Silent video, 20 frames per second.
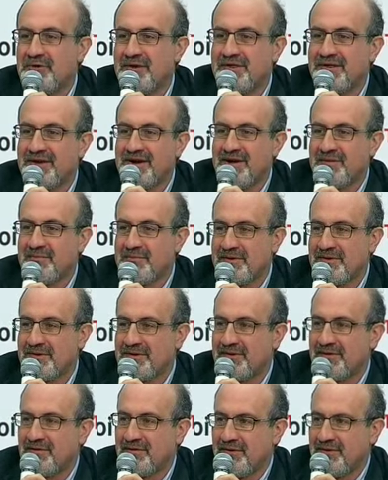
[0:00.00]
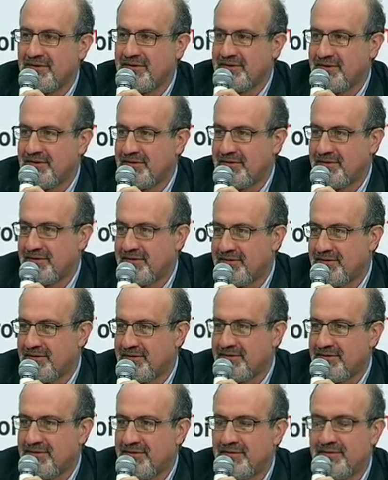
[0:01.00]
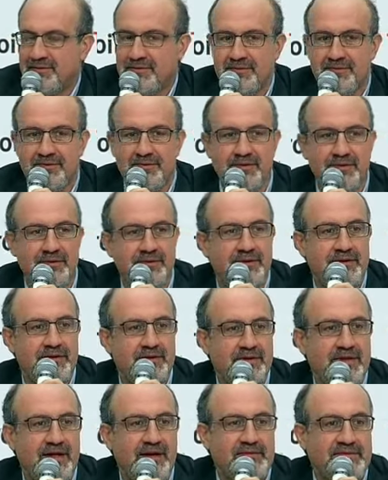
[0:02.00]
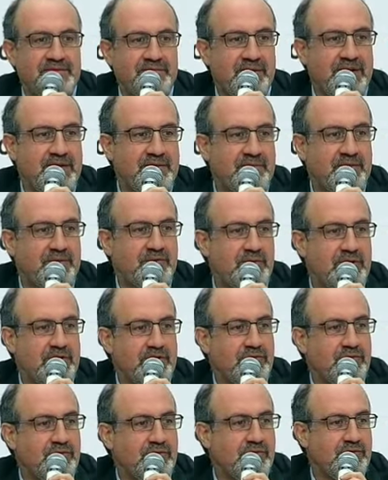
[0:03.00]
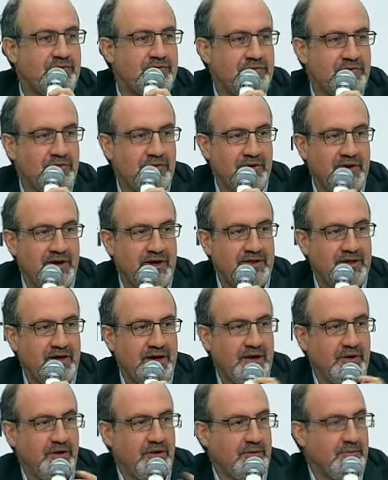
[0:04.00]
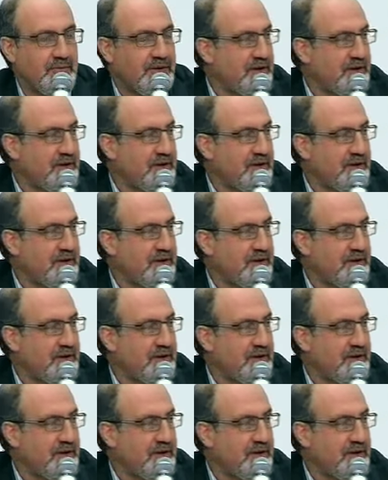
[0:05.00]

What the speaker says: Unit time is the time spent between two Troika Dialog